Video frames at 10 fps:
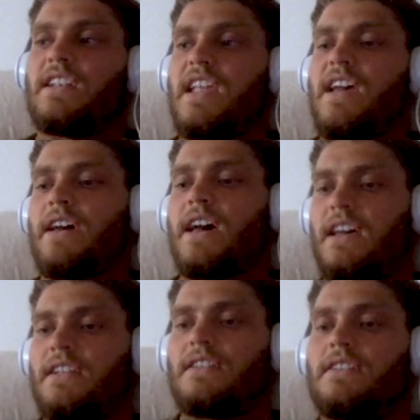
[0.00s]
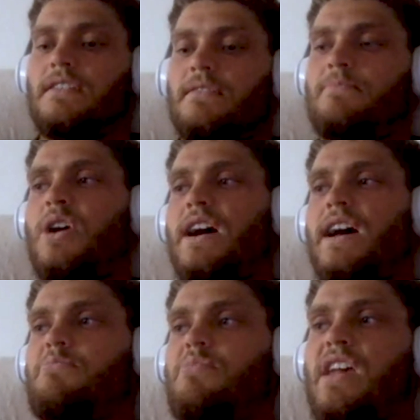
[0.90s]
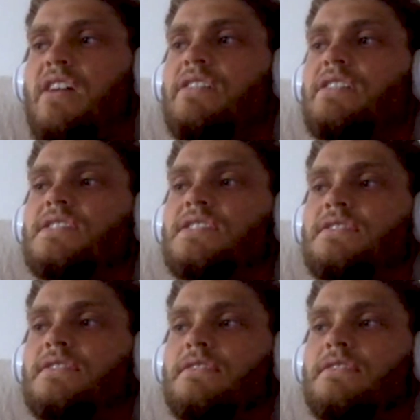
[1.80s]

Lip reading: never had my parents